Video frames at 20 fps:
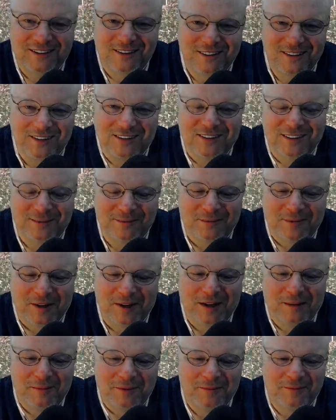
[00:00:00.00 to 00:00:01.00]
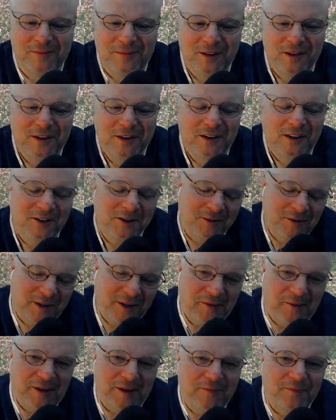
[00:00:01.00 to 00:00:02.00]
That's the problem. So
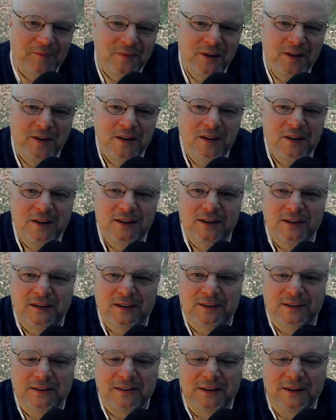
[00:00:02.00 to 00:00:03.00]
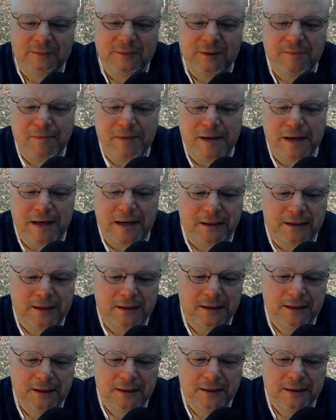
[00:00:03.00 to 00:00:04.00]
anyway, I'll be back